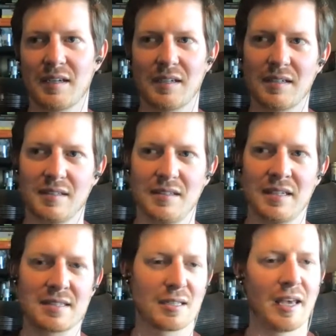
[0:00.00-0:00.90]

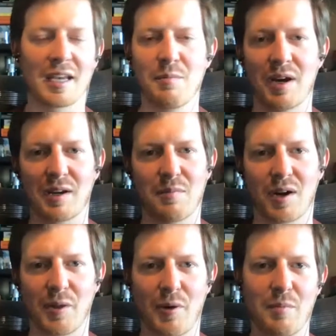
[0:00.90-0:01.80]
it's like an American
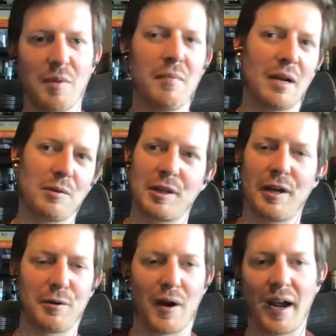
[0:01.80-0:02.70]
barley wine, but made with a
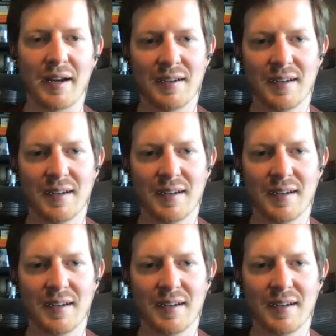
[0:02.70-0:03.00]
lot of rye.